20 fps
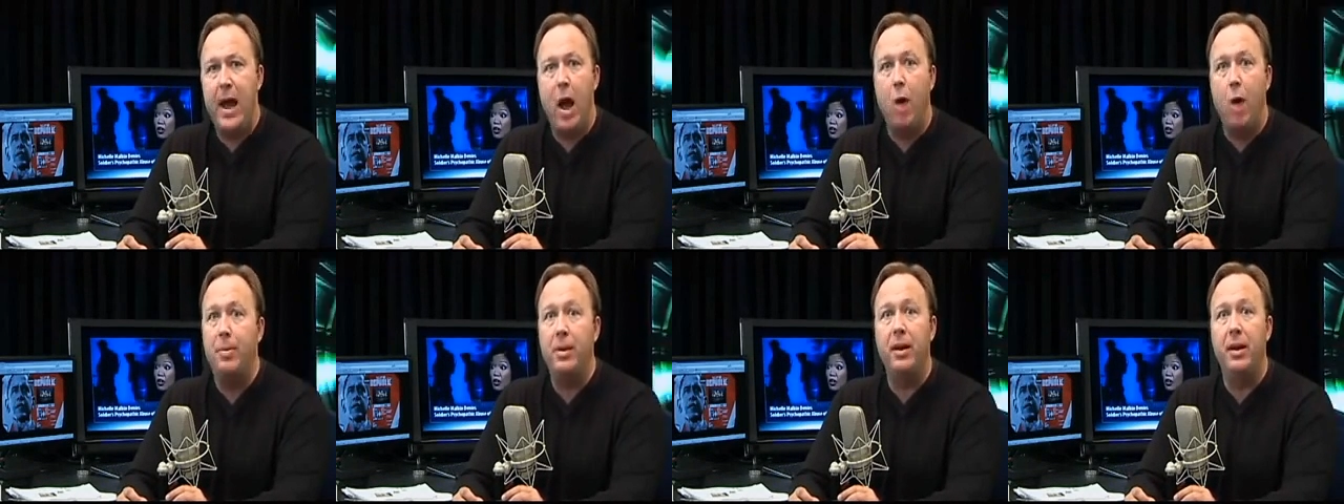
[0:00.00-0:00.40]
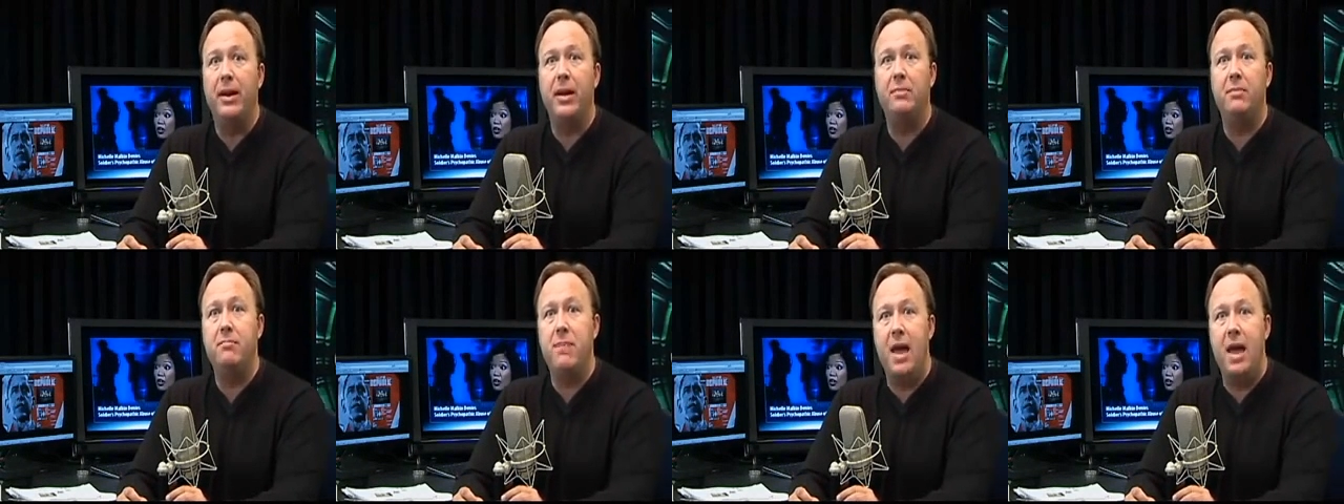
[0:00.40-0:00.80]
They
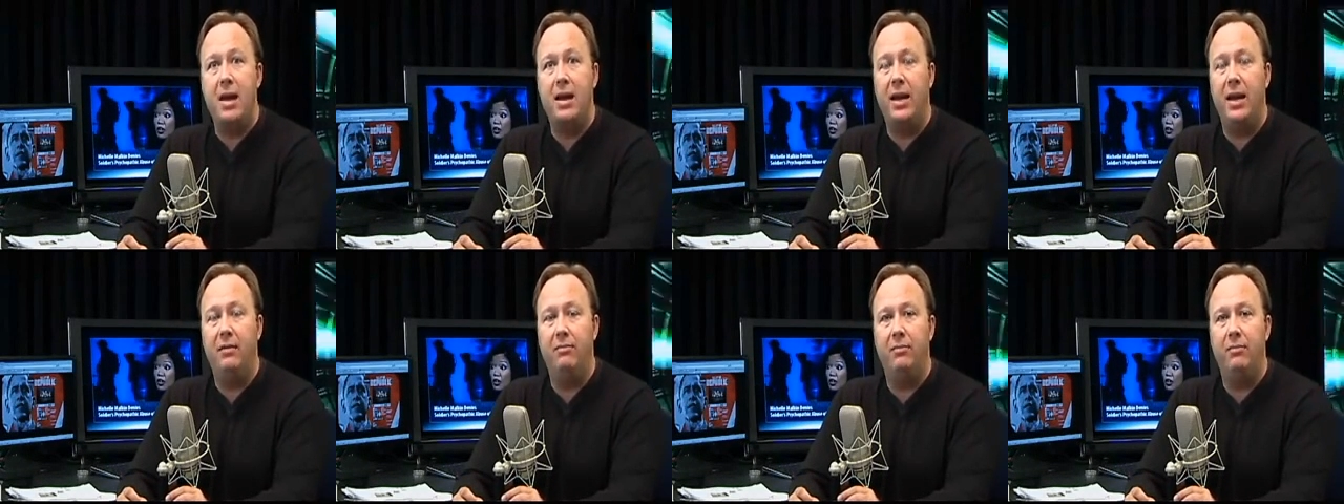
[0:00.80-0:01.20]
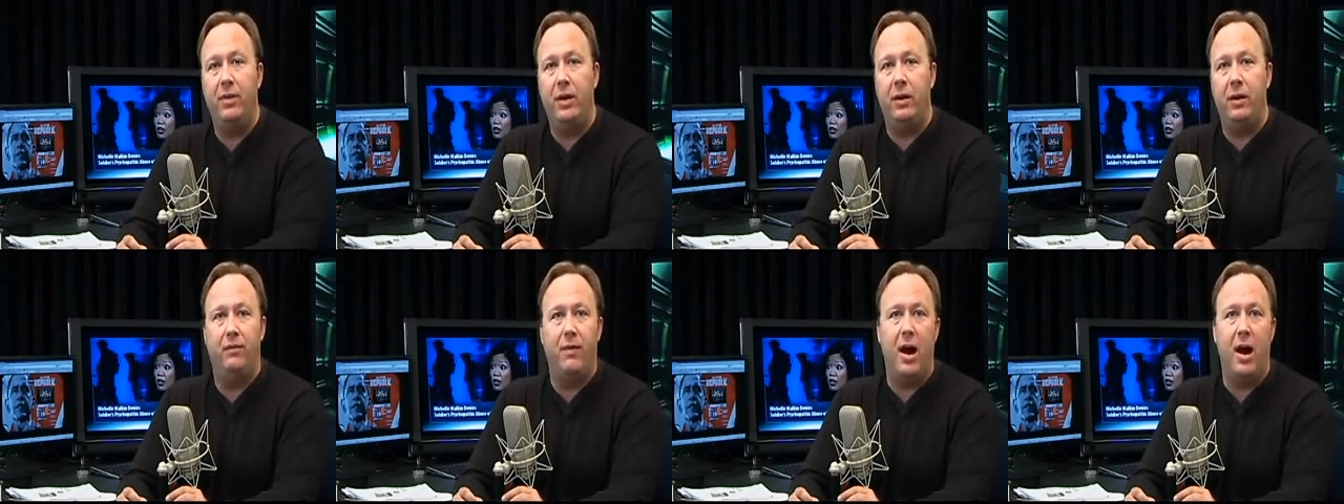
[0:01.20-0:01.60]
openly admit
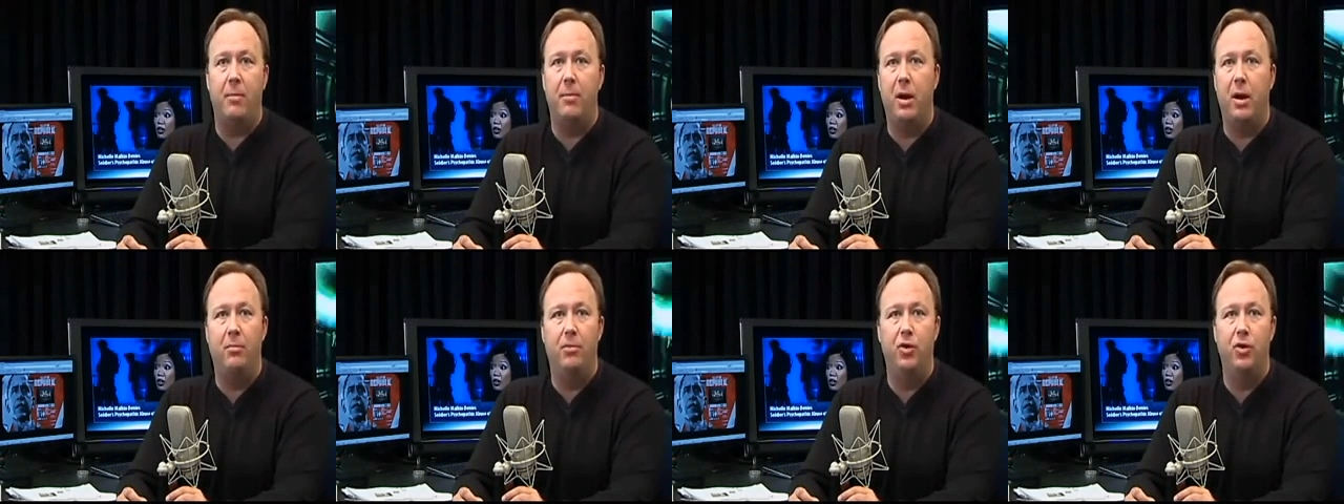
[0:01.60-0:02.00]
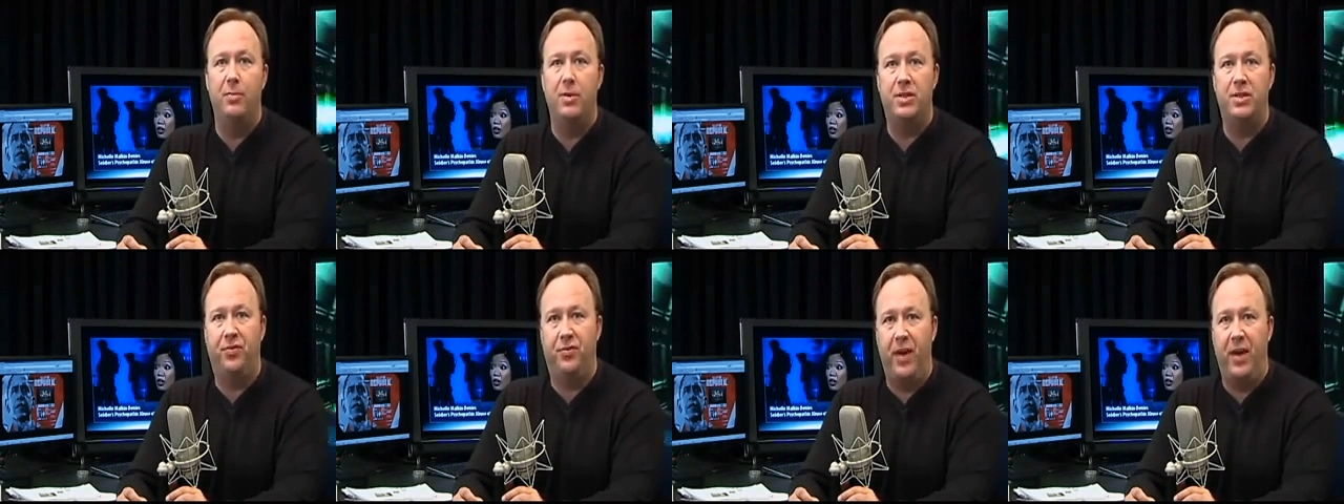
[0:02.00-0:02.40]
the environmental
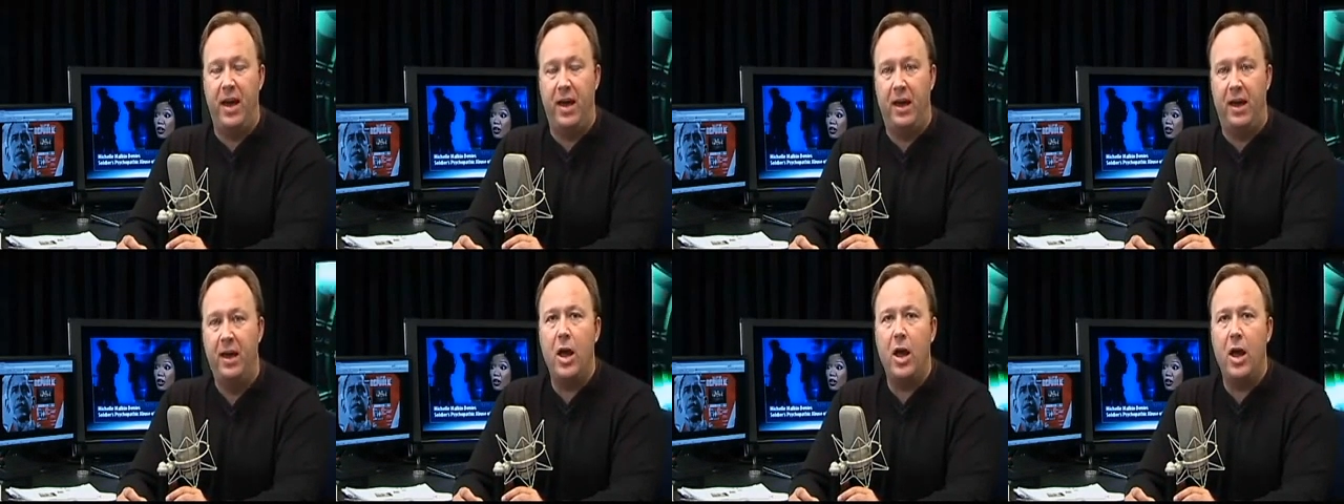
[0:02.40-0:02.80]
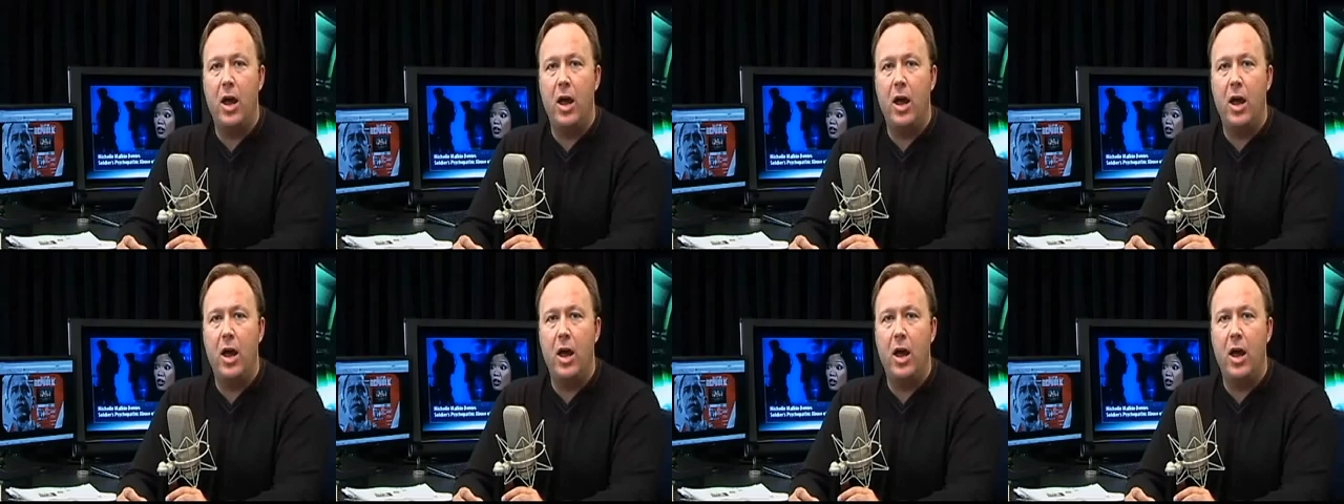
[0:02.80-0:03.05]
movement's fake.